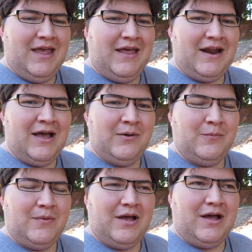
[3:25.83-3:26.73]
and
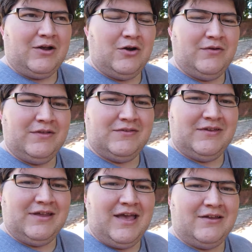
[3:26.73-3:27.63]
I'm currently
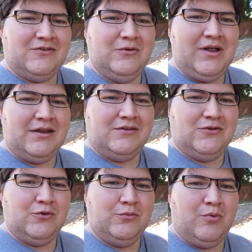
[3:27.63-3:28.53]
sitting at
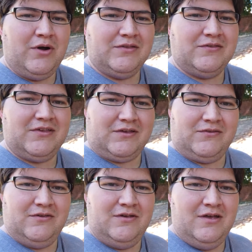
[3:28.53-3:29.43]

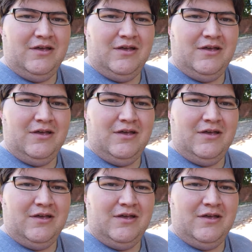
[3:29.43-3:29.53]
292.6.